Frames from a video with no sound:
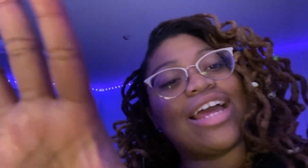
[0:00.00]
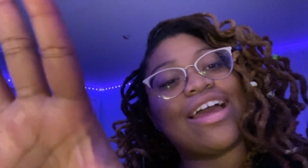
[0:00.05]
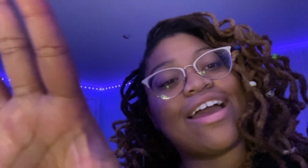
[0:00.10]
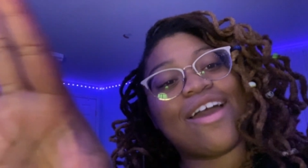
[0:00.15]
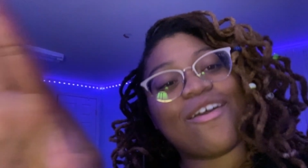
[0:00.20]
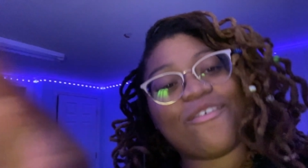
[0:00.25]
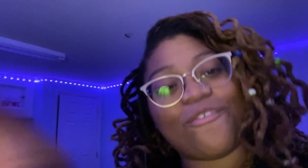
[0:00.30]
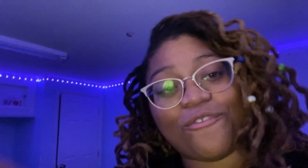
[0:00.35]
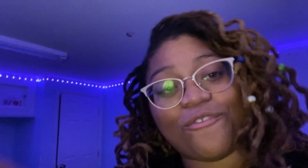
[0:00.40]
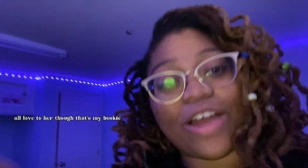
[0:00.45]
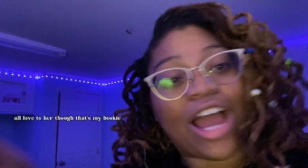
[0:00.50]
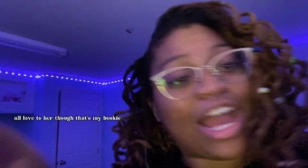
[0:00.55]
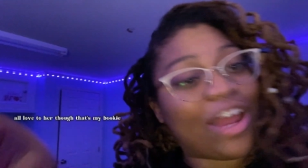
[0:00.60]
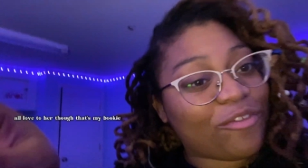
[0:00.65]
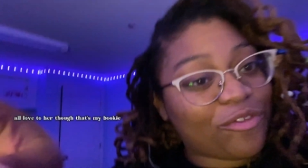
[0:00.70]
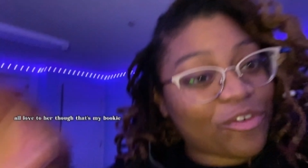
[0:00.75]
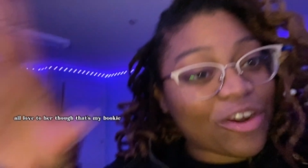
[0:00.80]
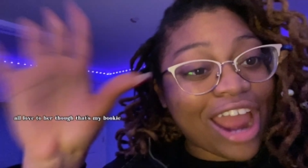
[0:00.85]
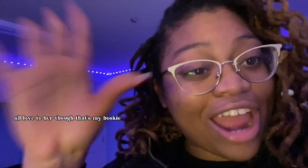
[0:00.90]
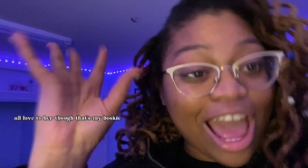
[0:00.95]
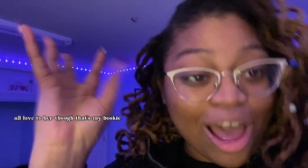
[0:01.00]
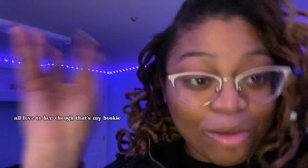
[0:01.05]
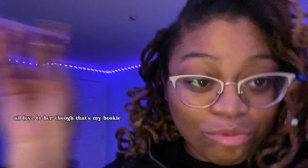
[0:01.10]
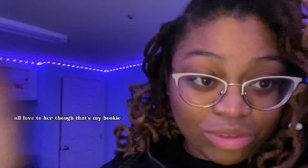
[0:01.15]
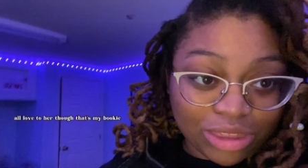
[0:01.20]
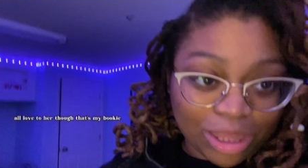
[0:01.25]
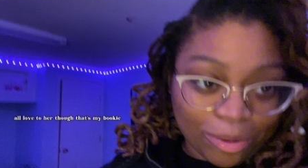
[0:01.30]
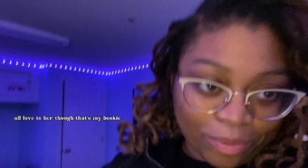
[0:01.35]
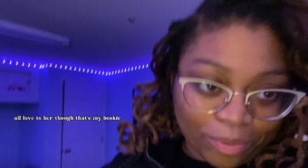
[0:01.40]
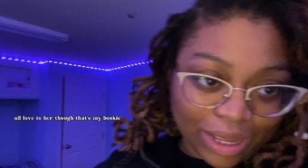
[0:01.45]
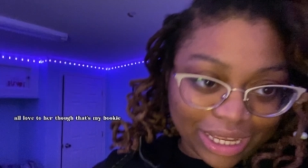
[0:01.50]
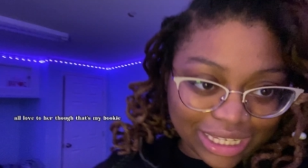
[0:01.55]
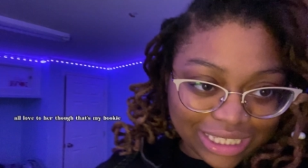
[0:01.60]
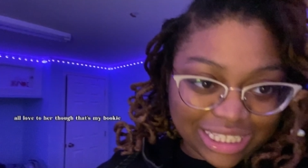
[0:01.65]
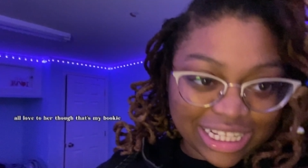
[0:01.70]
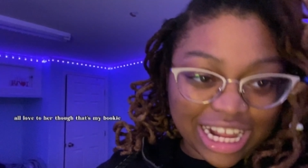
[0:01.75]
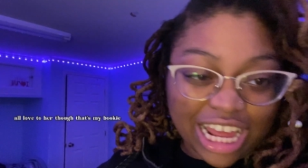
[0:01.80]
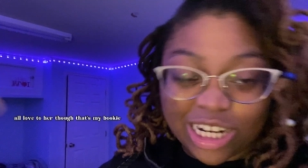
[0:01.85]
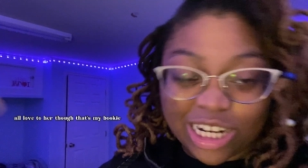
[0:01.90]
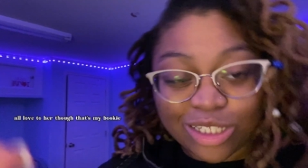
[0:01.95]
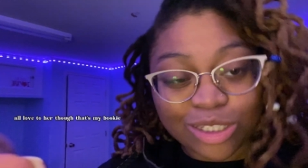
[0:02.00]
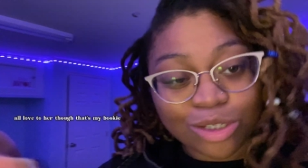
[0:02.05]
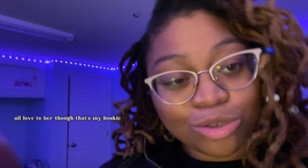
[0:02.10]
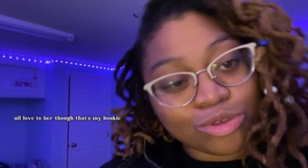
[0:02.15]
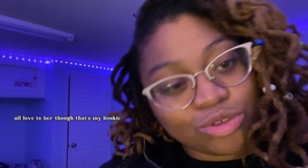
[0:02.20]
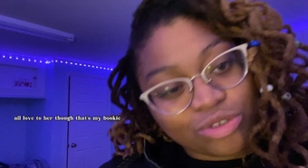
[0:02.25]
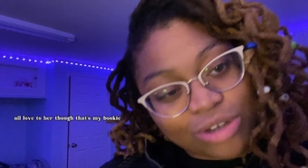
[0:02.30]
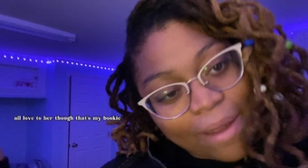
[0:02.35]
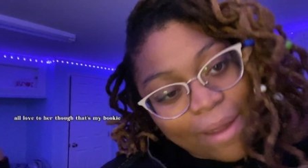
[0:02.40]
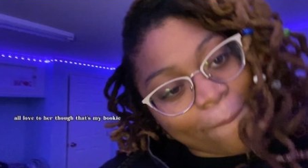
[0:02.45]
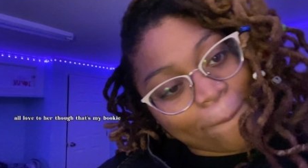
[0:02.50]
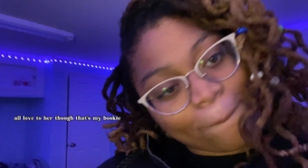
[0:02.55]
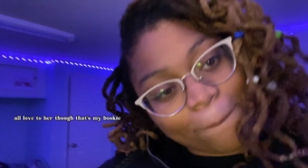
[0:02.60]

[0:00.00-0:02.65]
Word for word: It's fine for out the bus, not a school trip.